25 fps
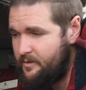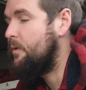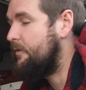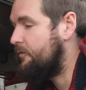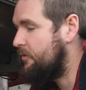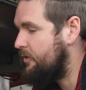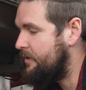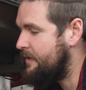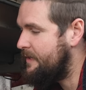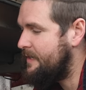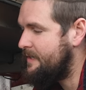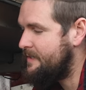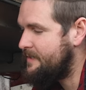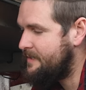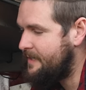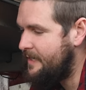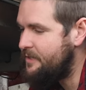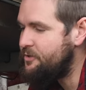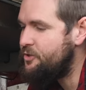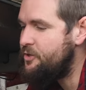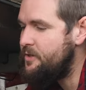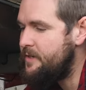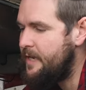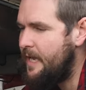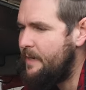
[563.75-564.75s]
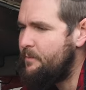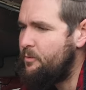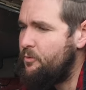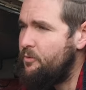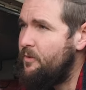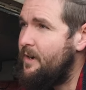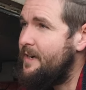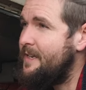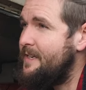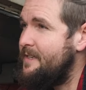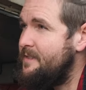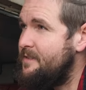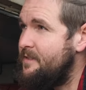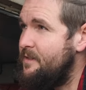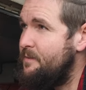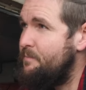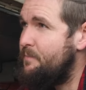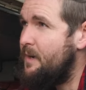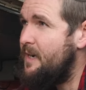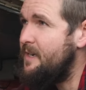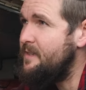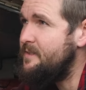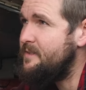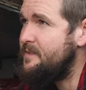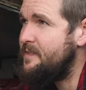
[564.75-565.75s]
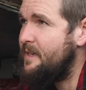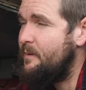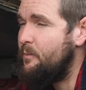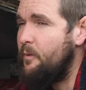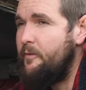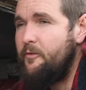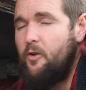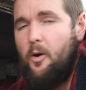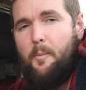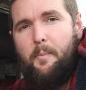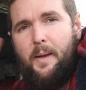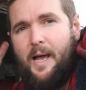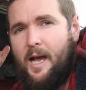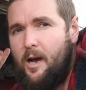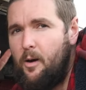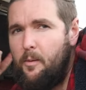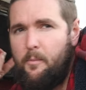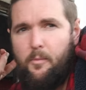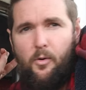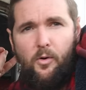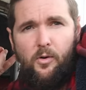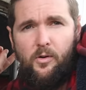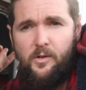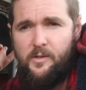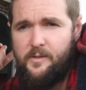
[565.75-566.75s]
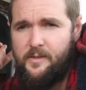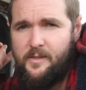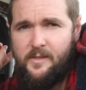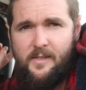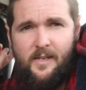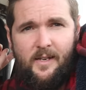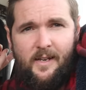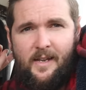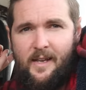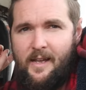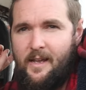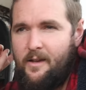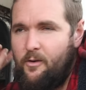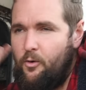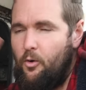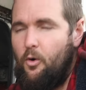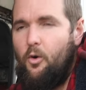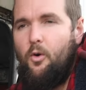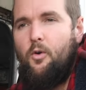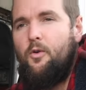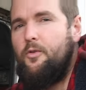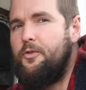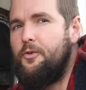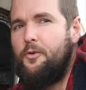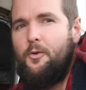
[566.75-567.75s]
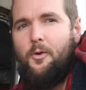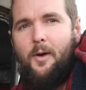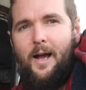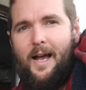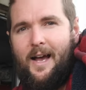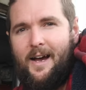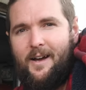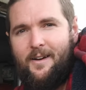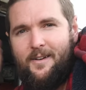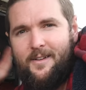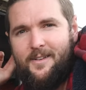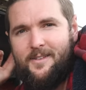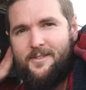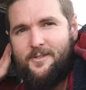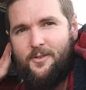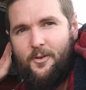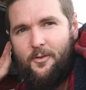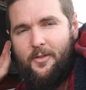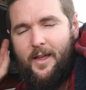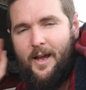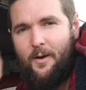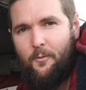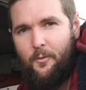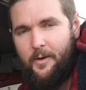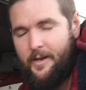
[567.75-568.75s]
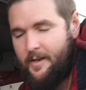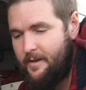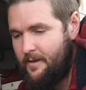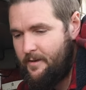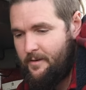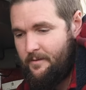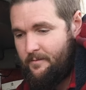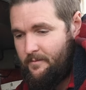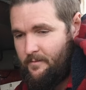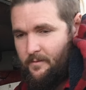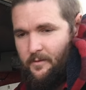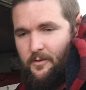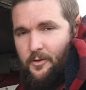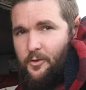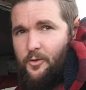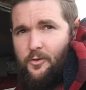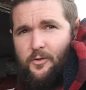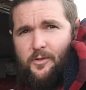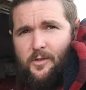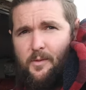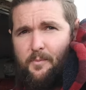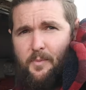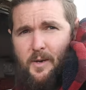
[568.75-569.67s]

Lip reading: We've got an extension cable running into the bus, and we've got power boards all throughout so that we can use the